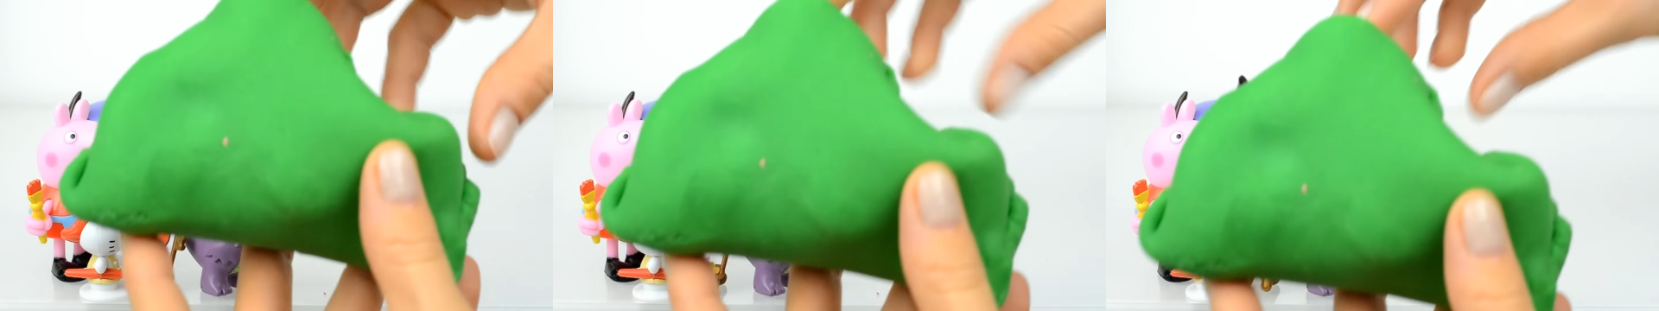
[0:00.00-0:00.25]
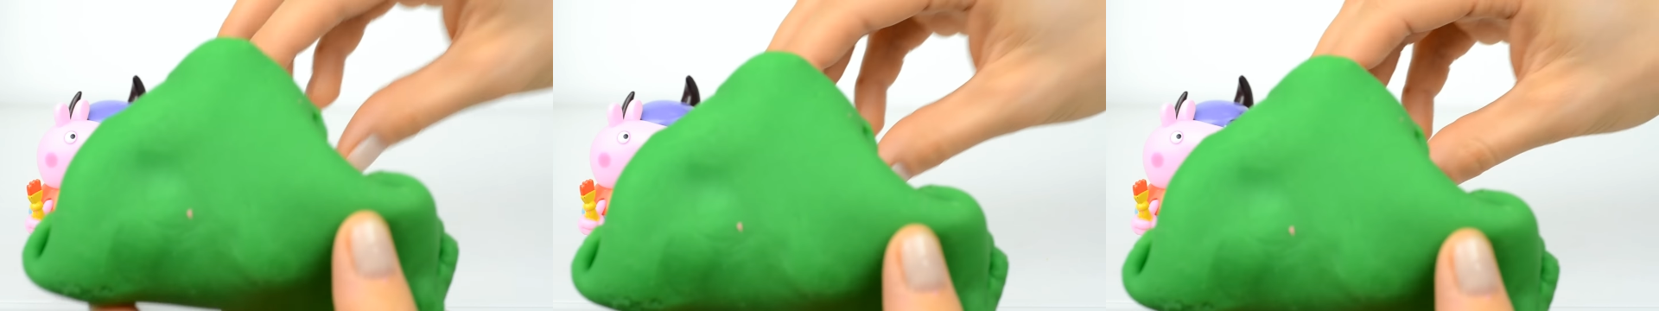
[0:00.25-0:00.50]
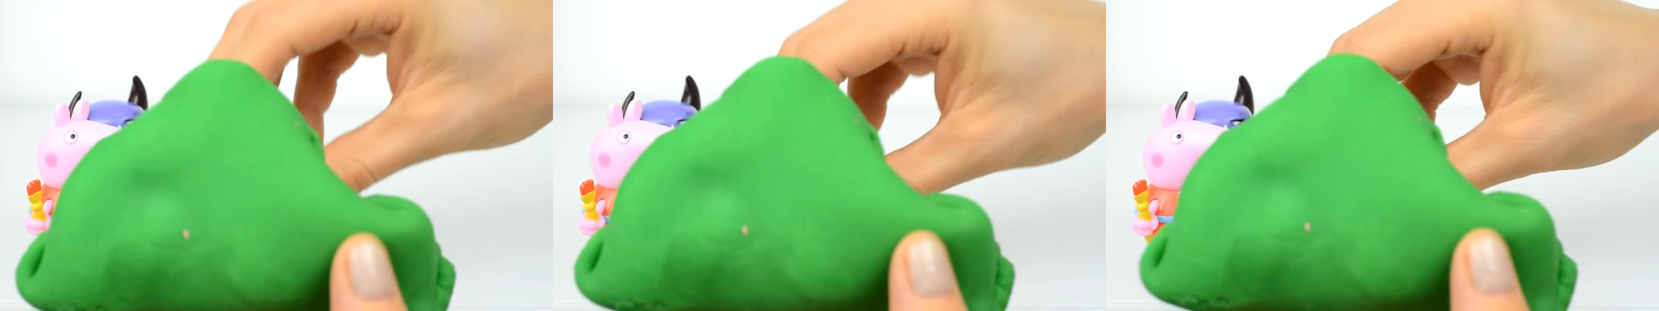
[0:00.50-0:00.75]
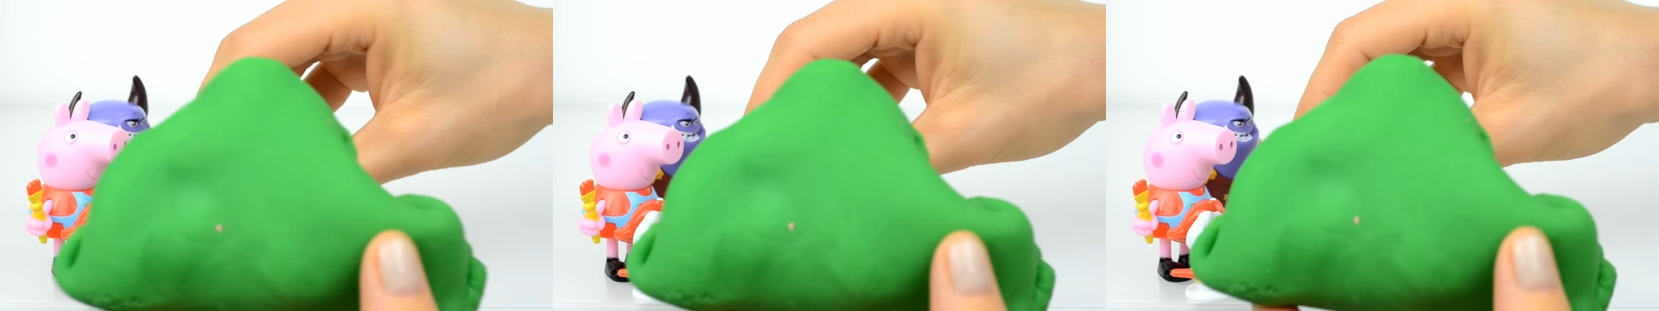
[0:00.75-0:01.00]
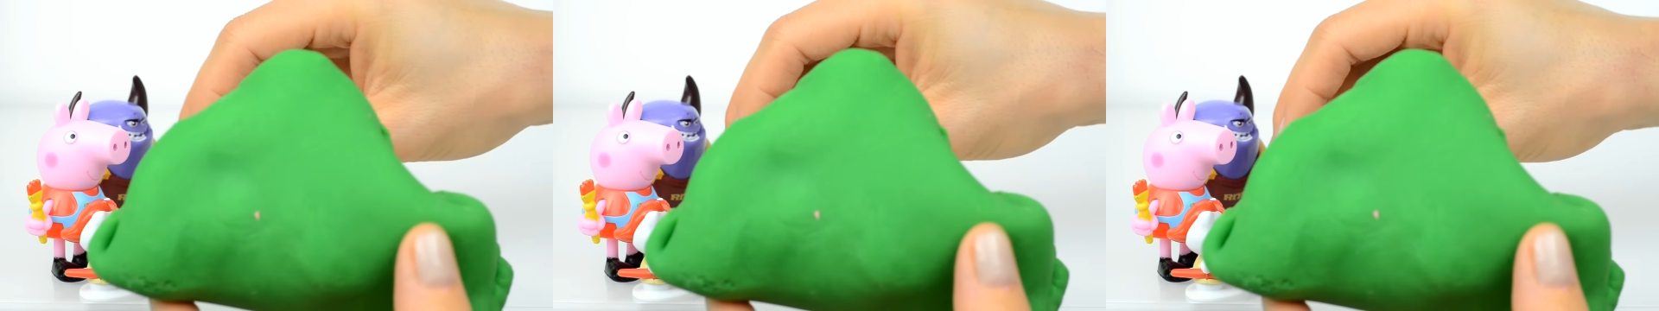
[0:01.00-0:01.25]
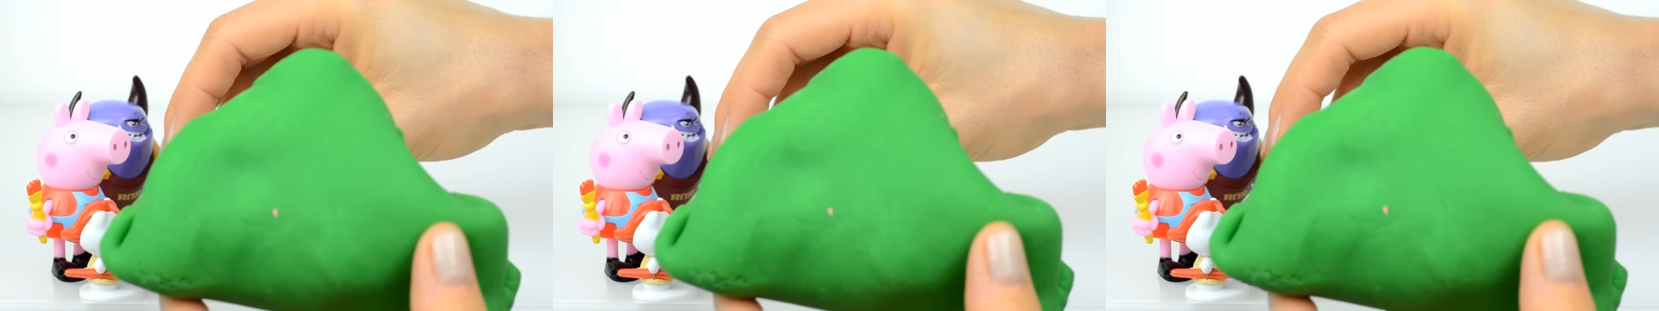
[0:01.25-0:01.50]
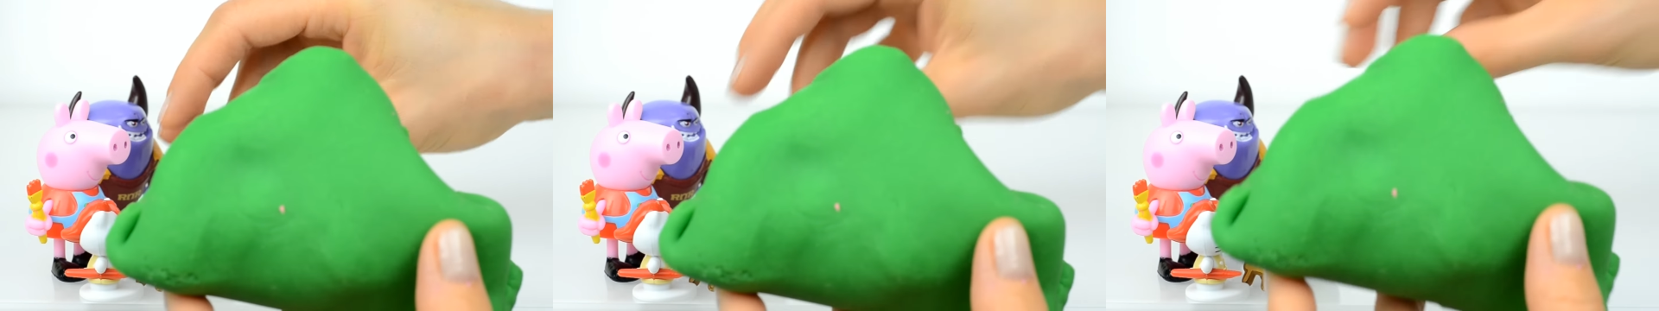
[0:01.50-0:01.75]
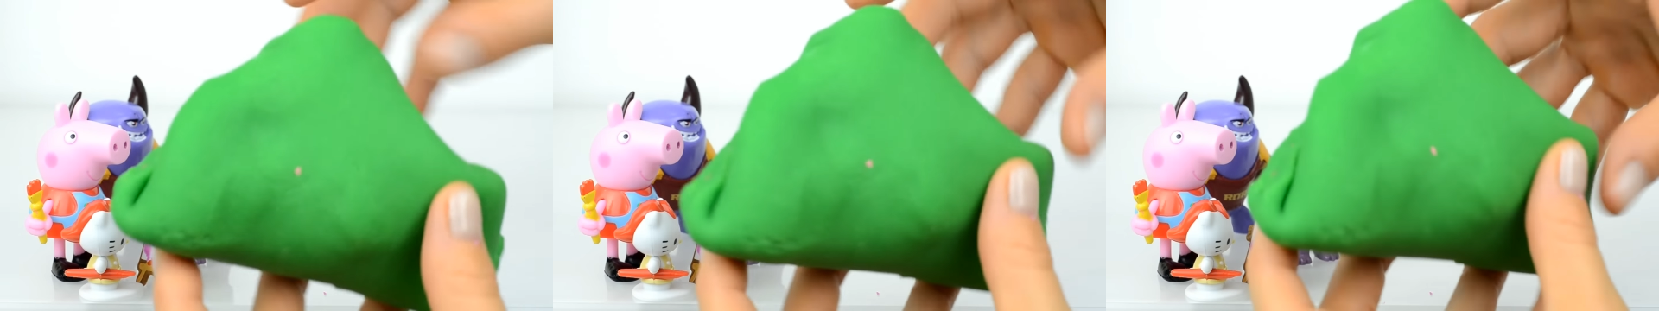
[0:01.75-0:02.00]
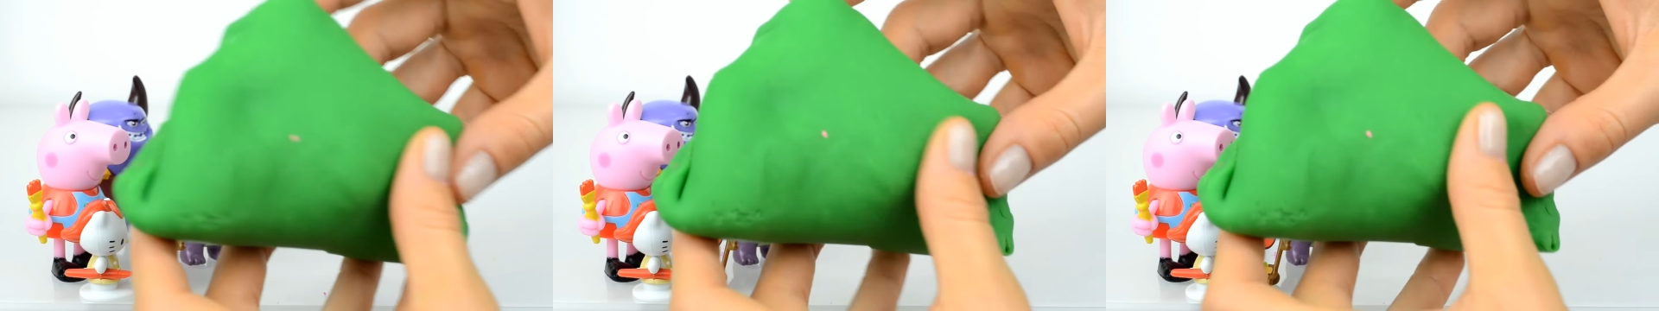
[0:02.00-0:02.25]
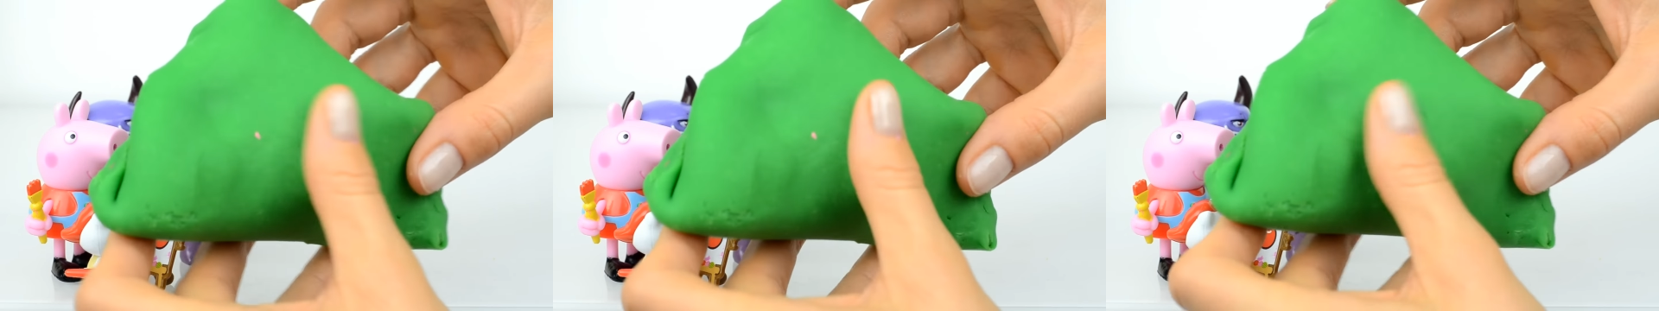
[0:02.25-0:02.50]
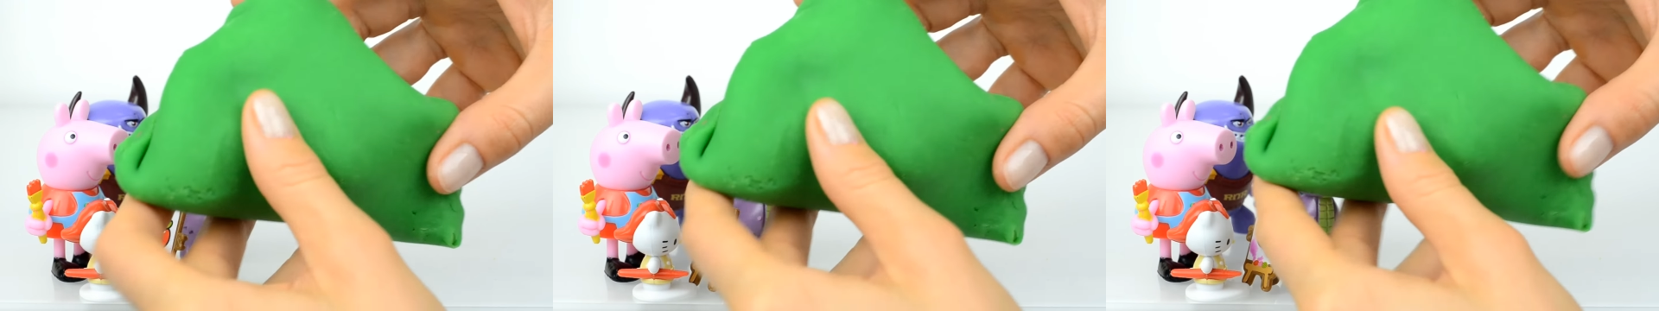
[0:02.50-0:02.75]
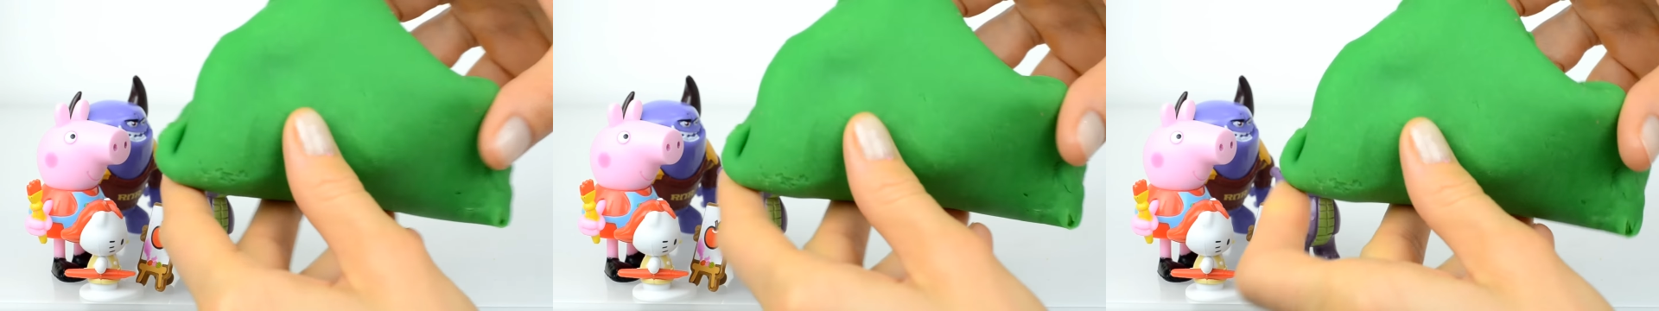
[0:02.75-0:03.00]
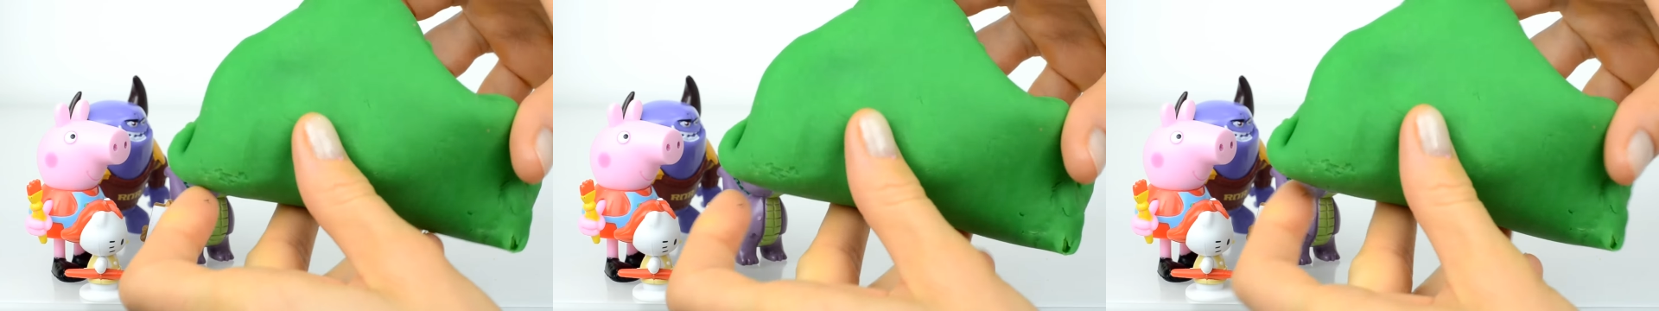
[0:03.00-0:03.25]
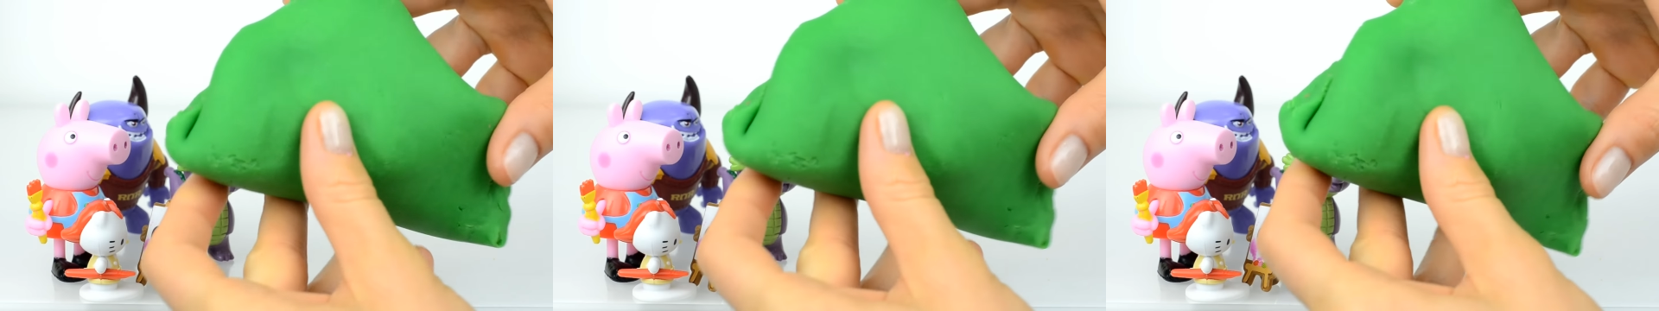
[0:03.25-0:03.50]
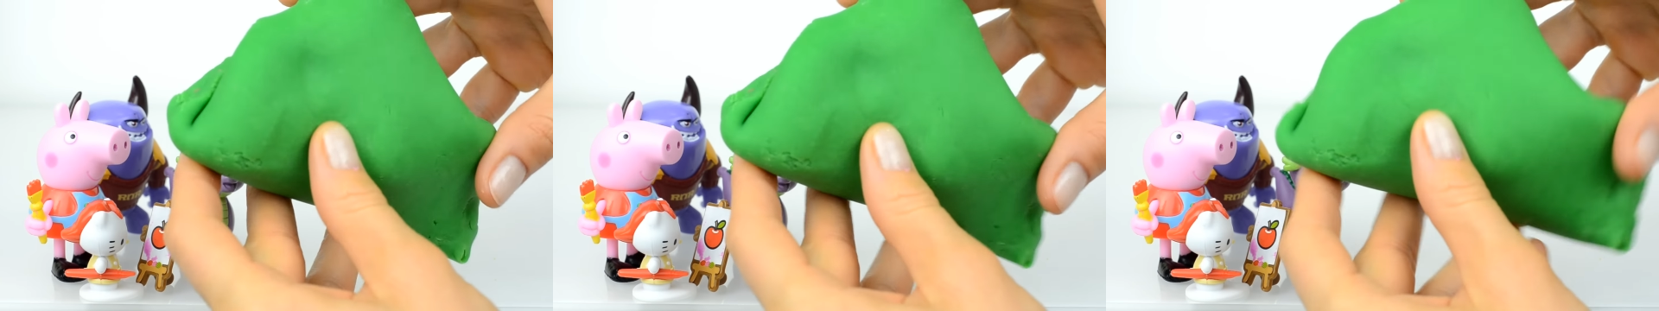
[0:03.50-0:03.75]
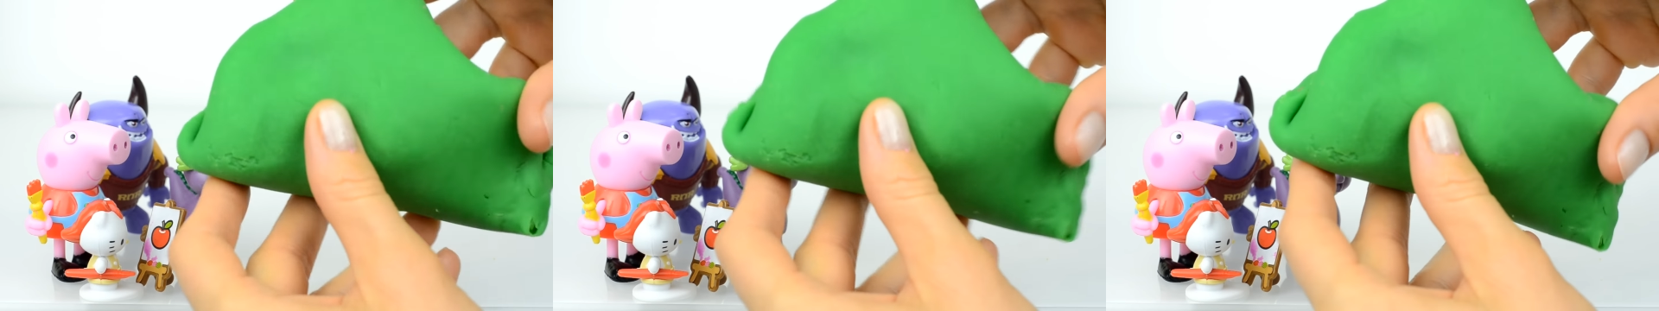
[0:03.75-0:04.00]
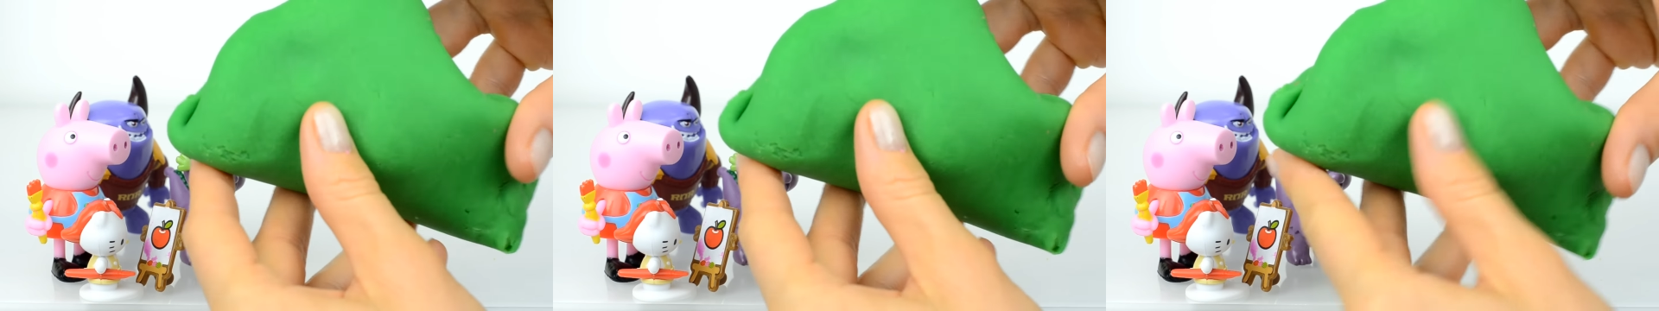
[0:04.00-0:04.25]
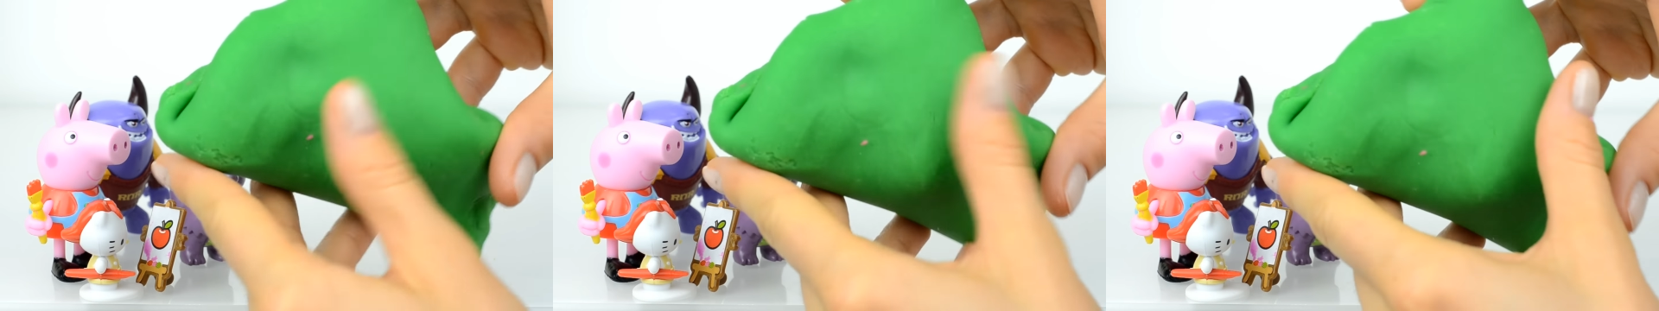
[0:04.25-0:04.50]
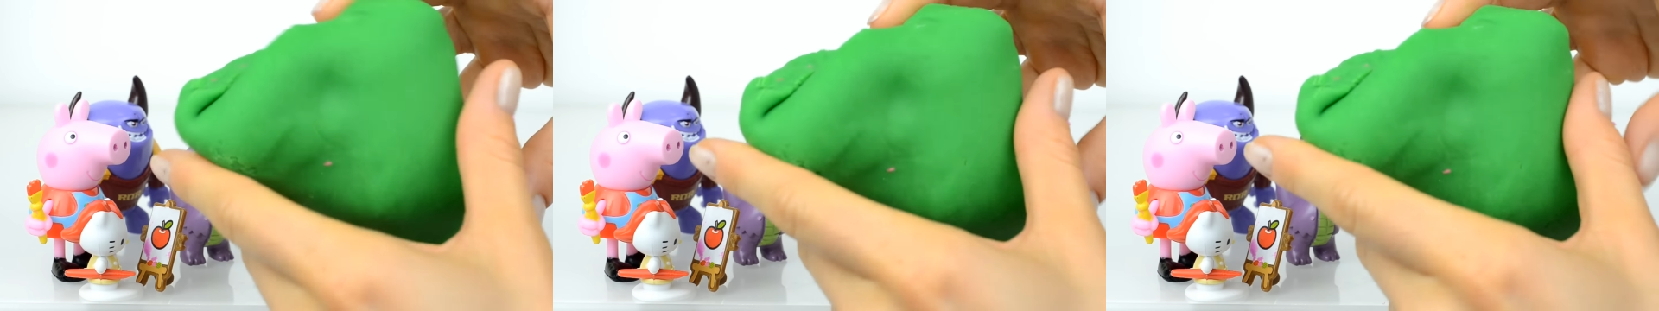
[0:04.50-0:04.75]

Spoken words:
(no speaker visible)